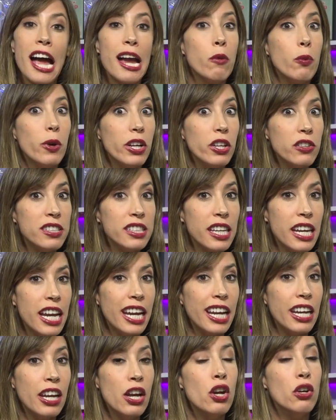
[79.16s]
I will
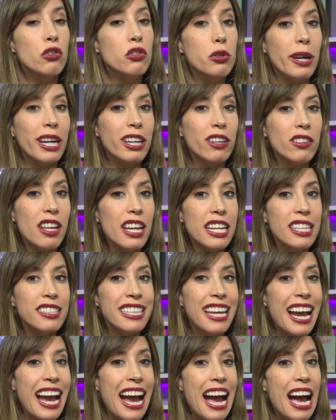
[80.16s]
say, do
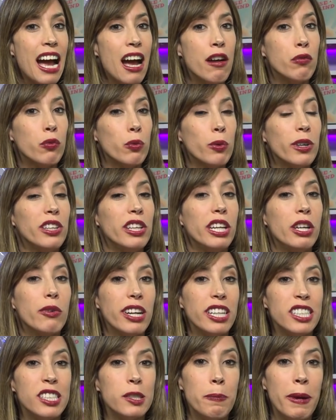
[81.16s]
airlines have really
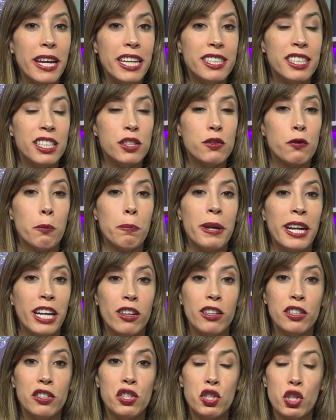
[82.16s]
great spaces for
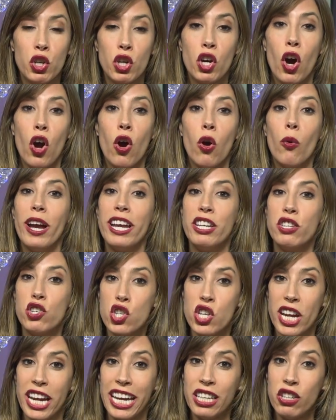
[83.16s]
parents to go and
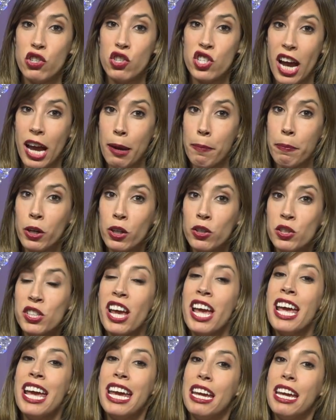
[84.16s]
change diapers?